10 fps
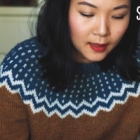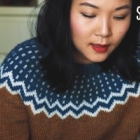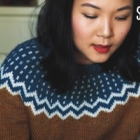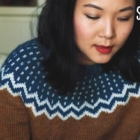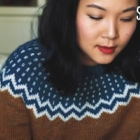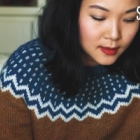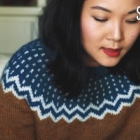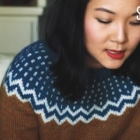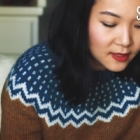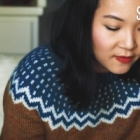It is
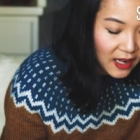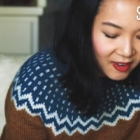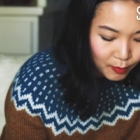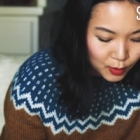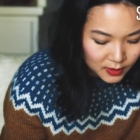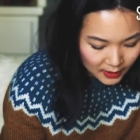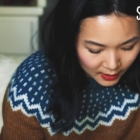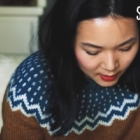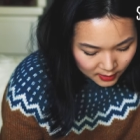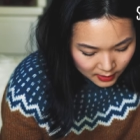
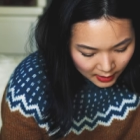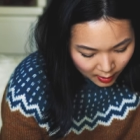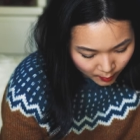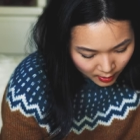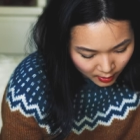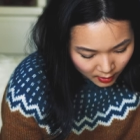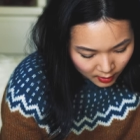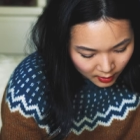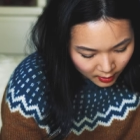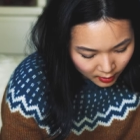65%
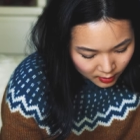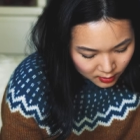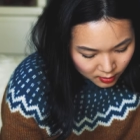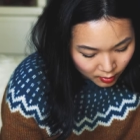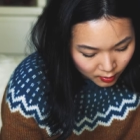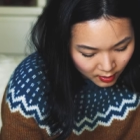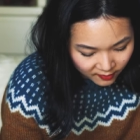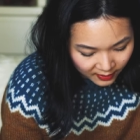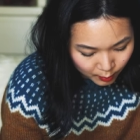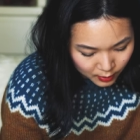alpaca and
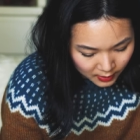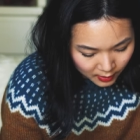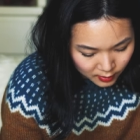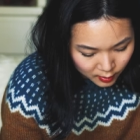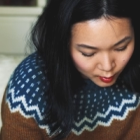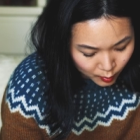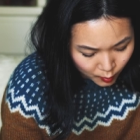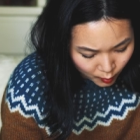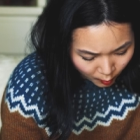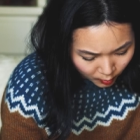35%
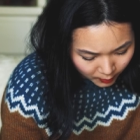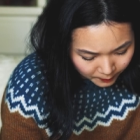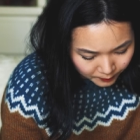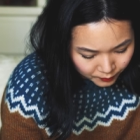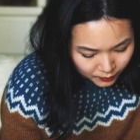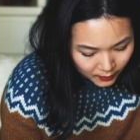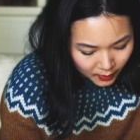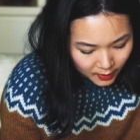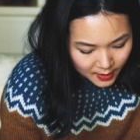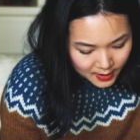wool.
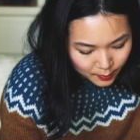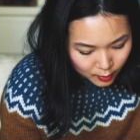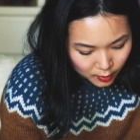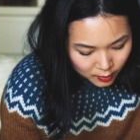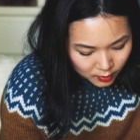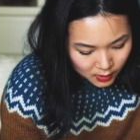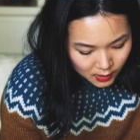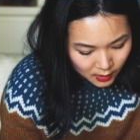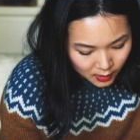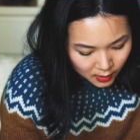It is
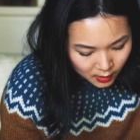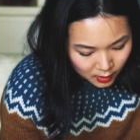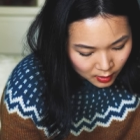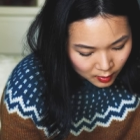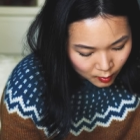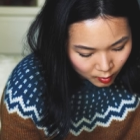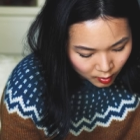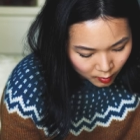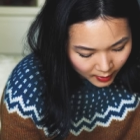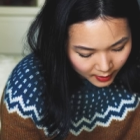produced in
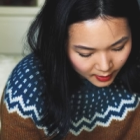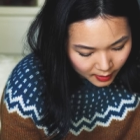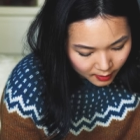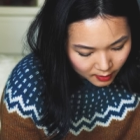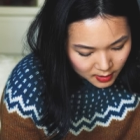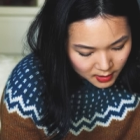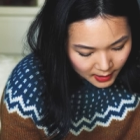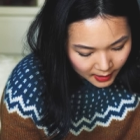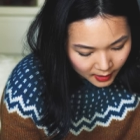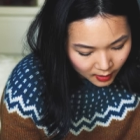Norway, and this
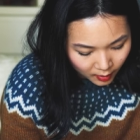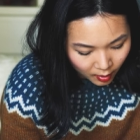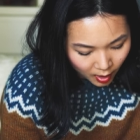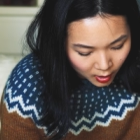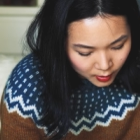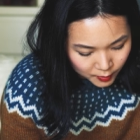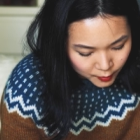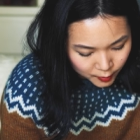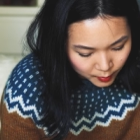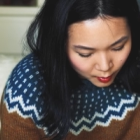is a
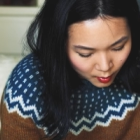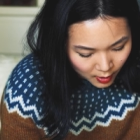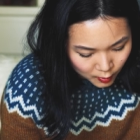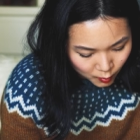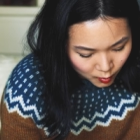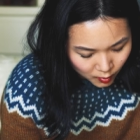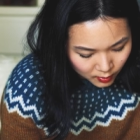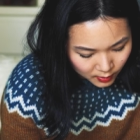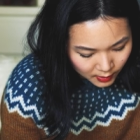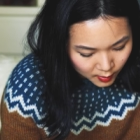non-superwash
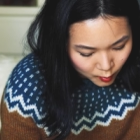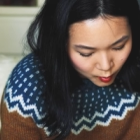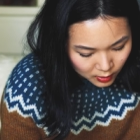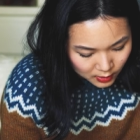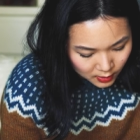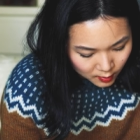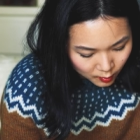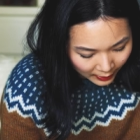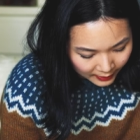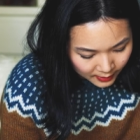wool in
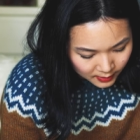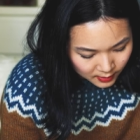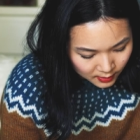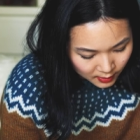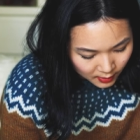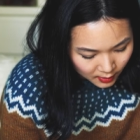worsted weight.